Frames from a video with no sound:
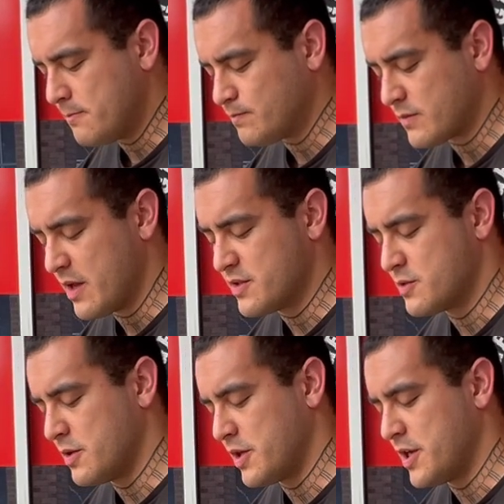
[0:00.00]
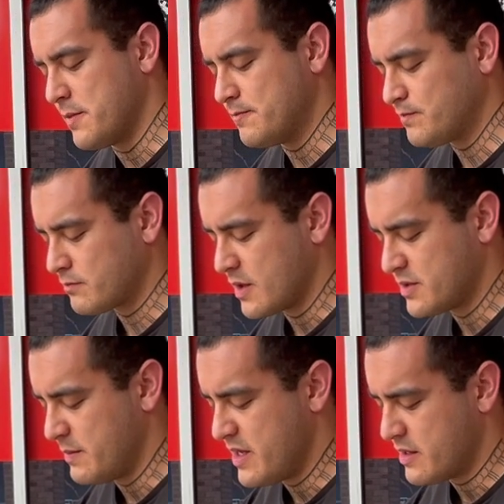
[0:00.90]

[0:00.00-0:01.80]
yeah, this is really good. So I'm gonna eat